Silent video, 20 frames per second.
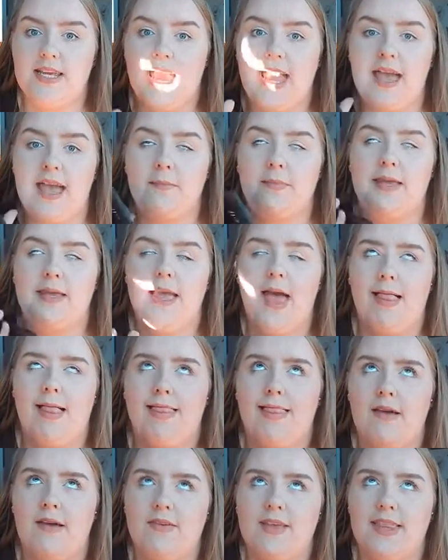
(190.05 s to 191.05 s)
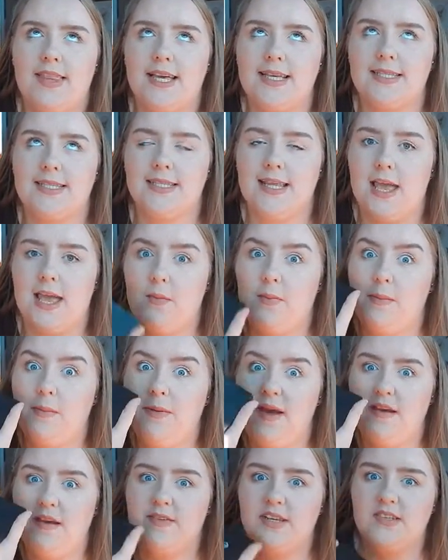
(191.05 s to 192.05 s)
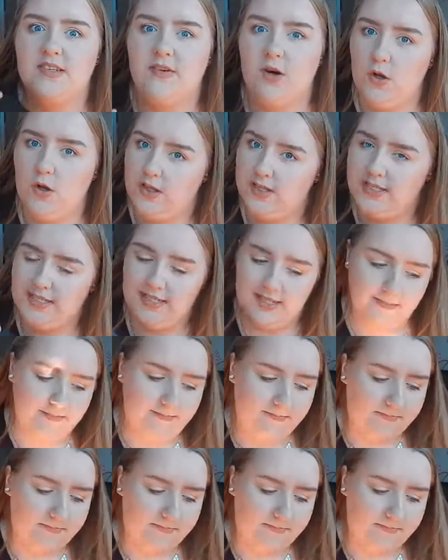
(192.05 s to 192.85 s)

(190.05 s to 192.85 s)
I have been loving this. It'll be perfect for holiday.